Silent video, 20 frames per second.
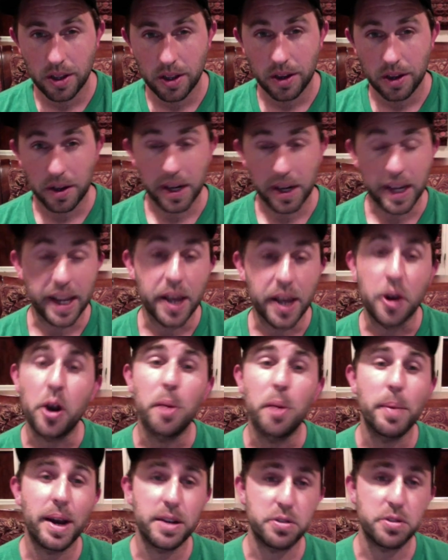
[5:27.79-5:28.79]
right, in
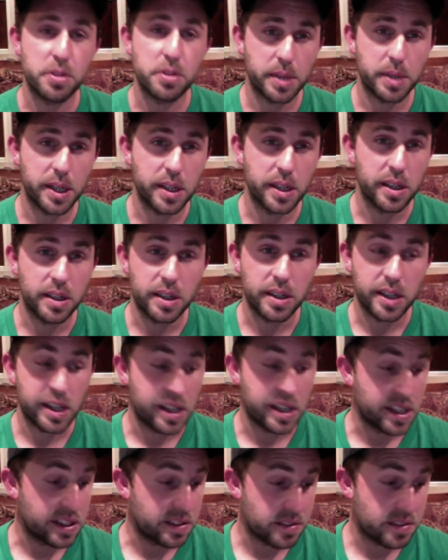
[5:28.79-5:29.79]
our mastermind.
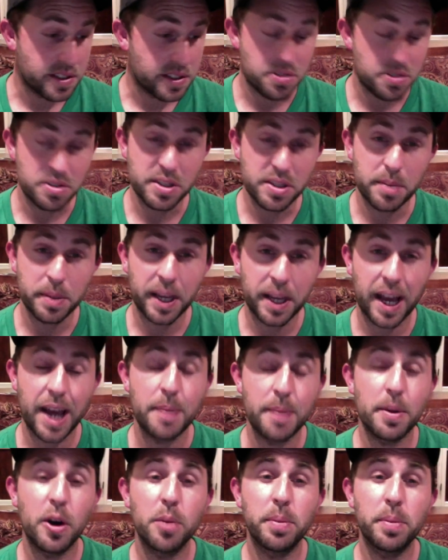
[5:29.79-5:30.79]
And this is something
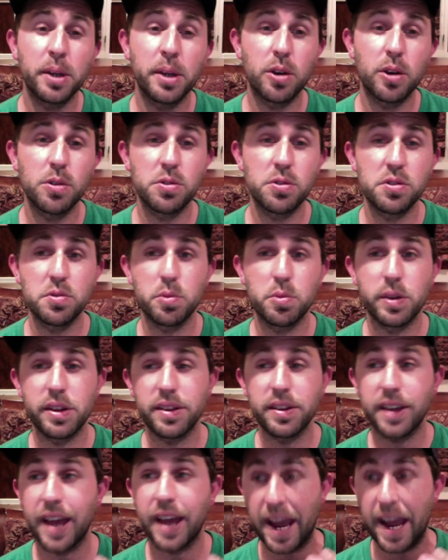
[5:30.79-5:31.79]
I'm helping coaches
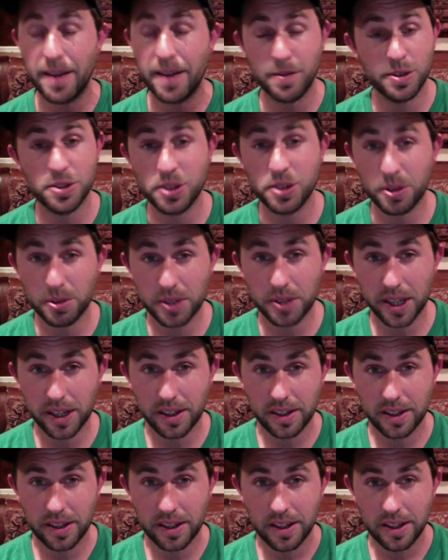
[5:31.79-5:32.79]
with every single
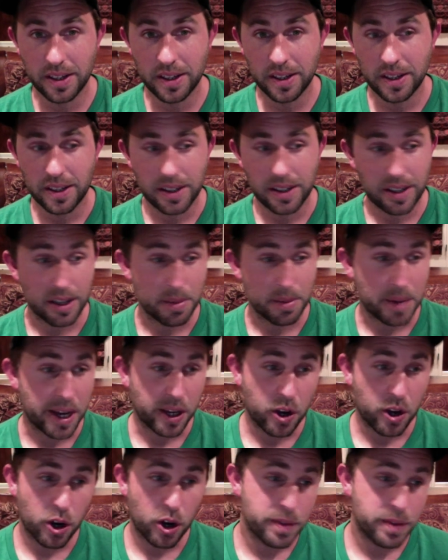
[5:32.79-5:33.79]
day. Um, I
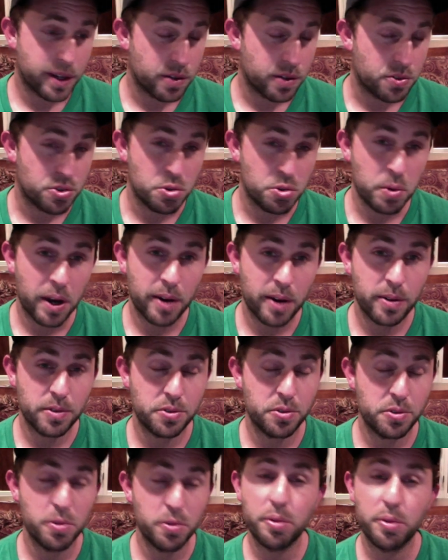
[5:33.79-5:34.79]
carve out two hour,
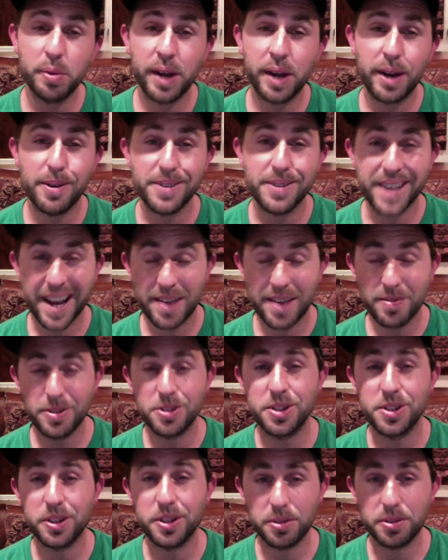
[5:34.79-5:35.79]
two to three hours every
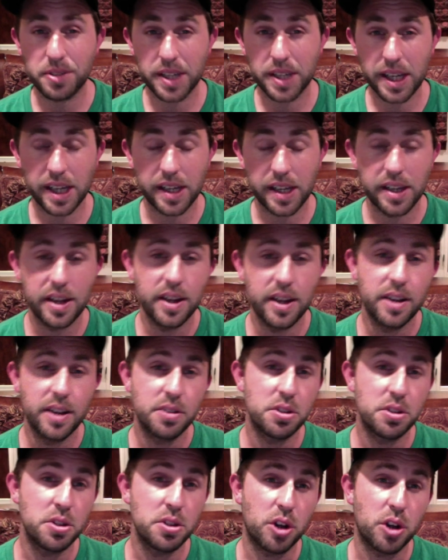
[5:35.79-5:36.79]
single day
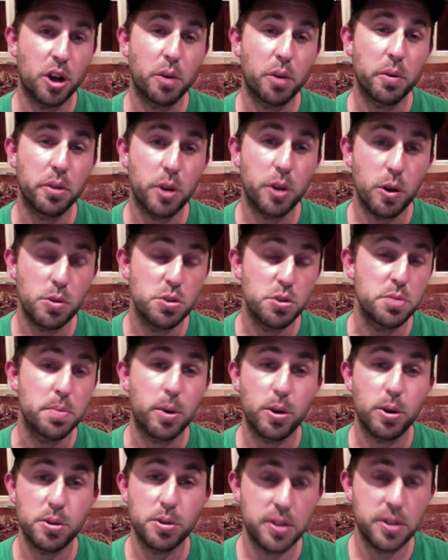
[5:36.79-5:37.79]
to talk with coaches
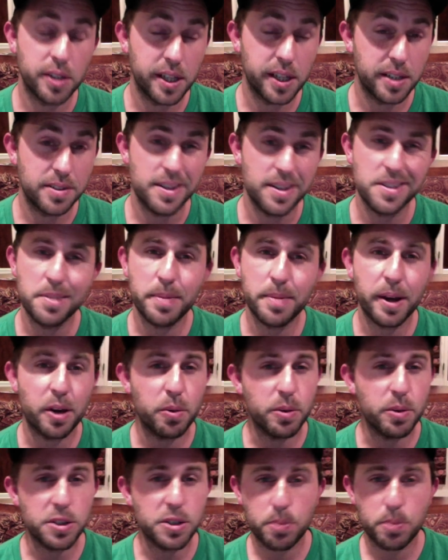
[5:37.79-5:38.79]
personally. It doesn't matter
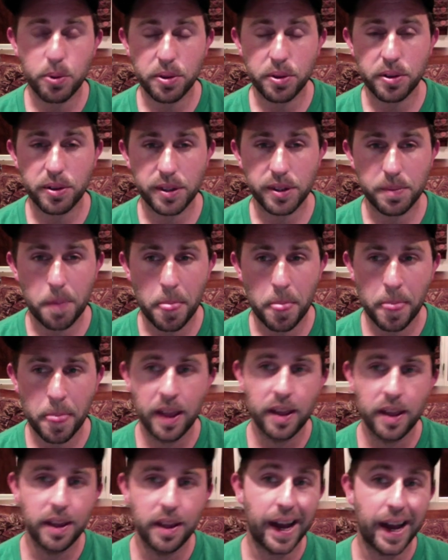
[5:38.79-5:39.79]
what sport they're in.
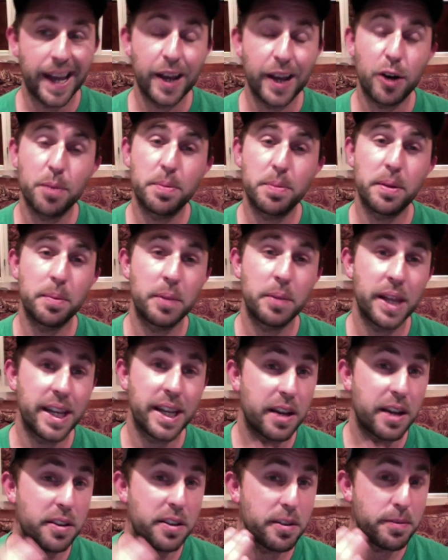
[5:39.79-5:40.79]
I help them lay
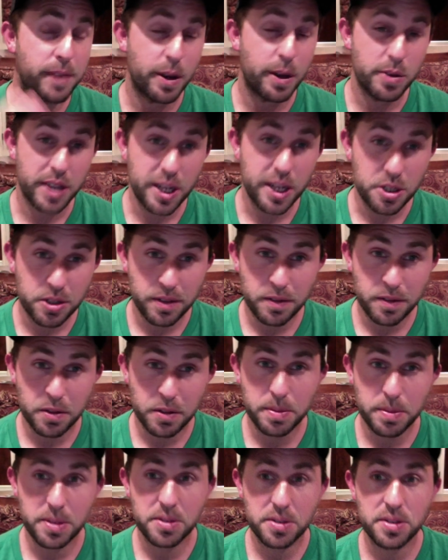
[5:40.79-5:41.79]
down the foundation of their
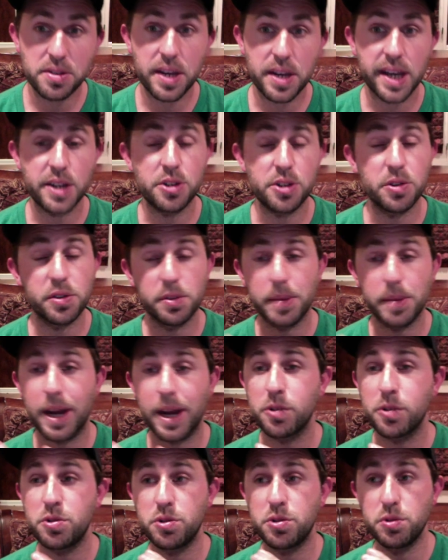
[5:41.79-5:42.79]
business. I show them
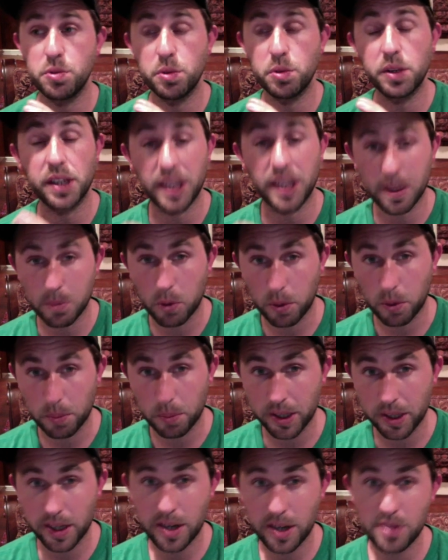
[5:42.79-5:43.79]
how to get more
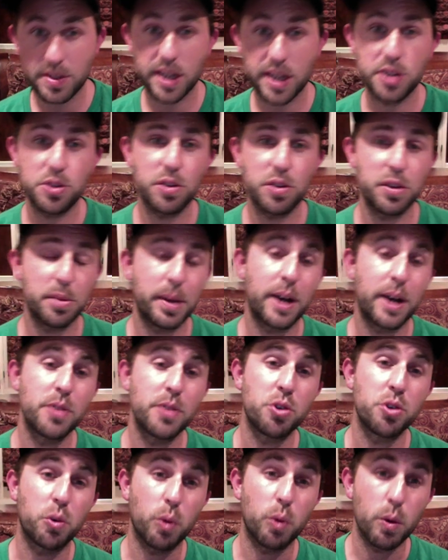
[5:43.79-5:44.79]
players. I show them how
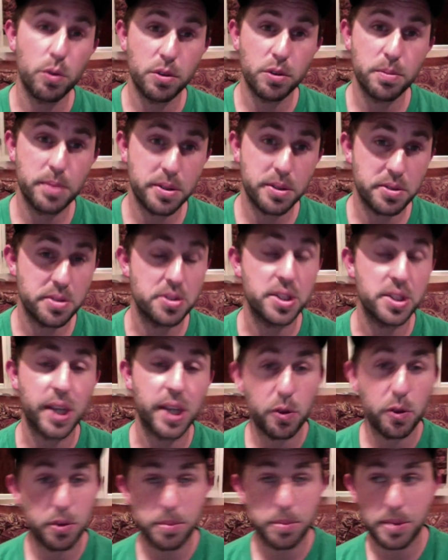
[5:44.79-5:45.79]
to grow their business,
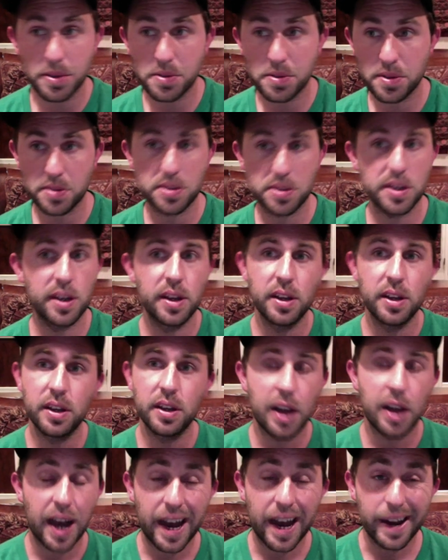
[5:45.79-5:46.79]
scale their business,
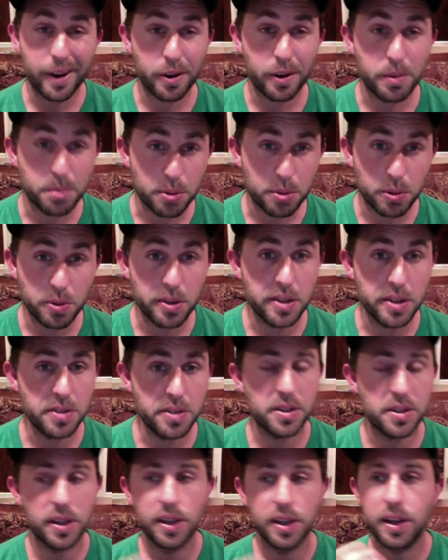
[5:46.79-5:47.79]
hire
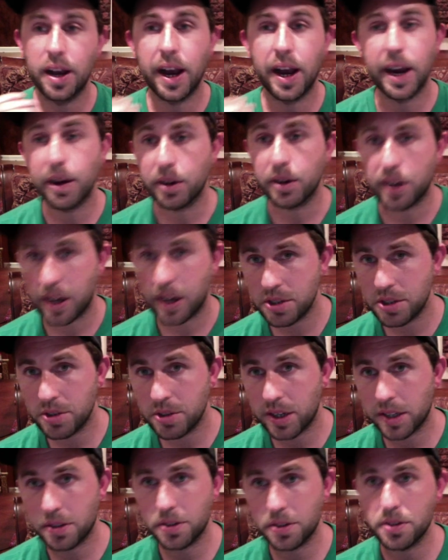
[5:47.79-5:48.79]
employees, hire
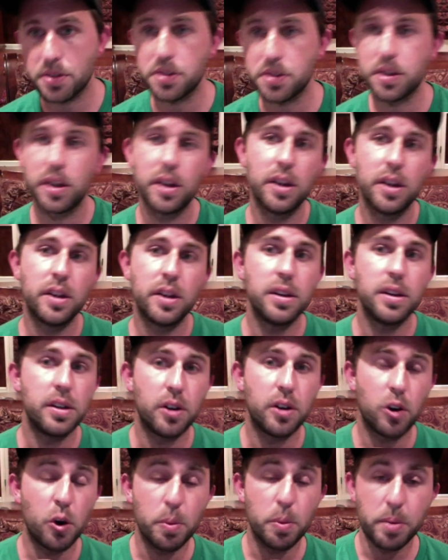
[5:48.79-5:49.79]
contractors,
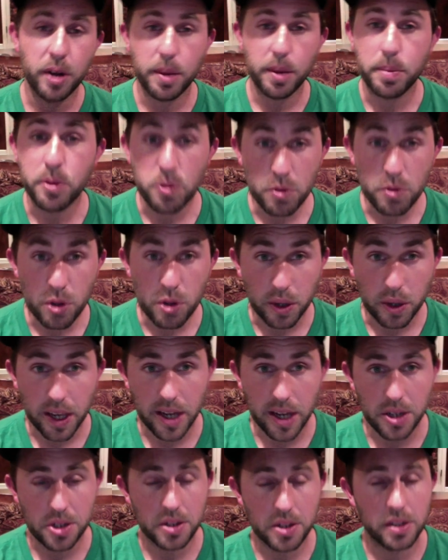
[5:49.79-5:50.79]
open up a new
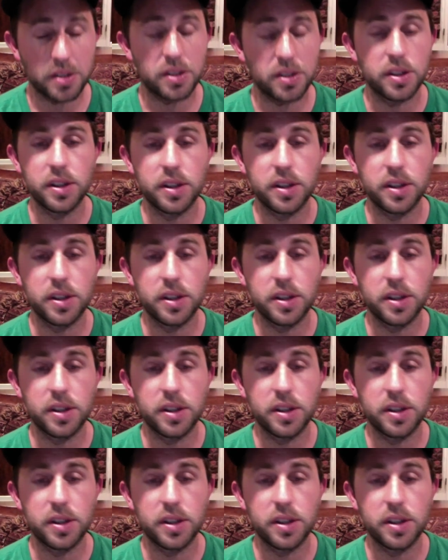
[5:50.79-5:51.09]
location,